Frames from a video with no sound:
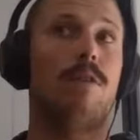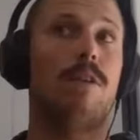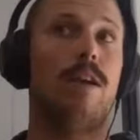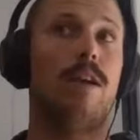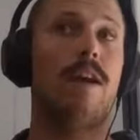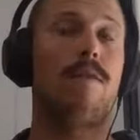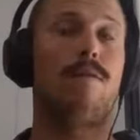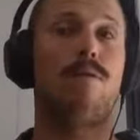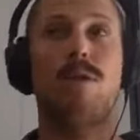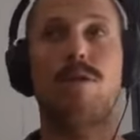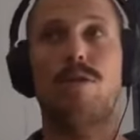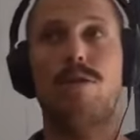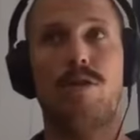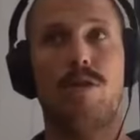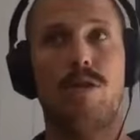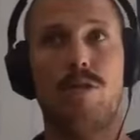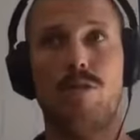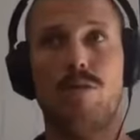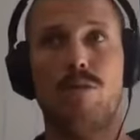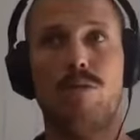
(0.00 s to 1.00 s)
everyone's
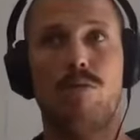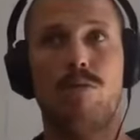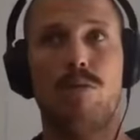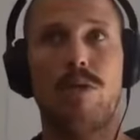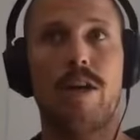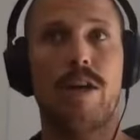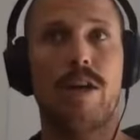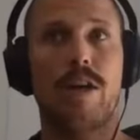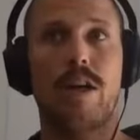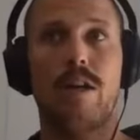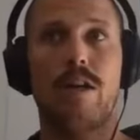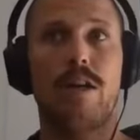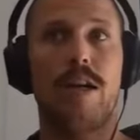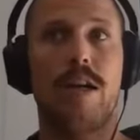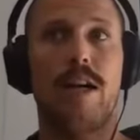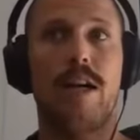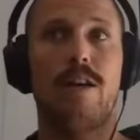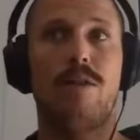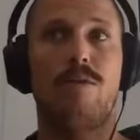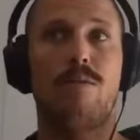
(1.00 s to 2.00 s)
still working
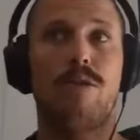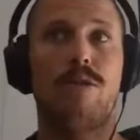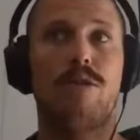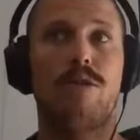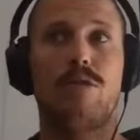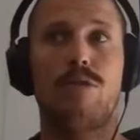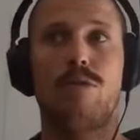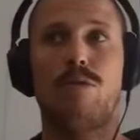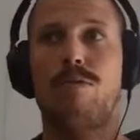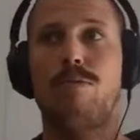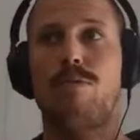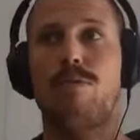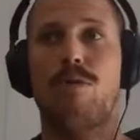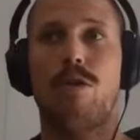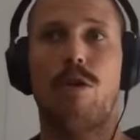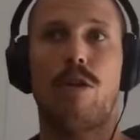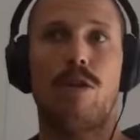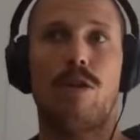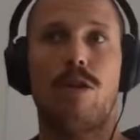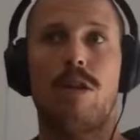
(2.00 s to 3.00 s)
and we're still
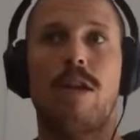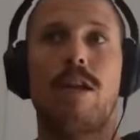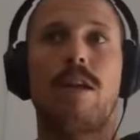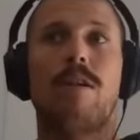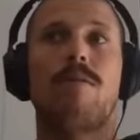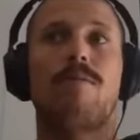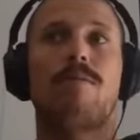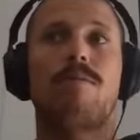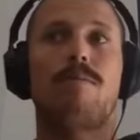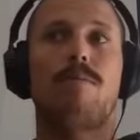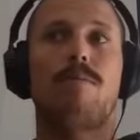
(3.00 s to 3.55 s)
totally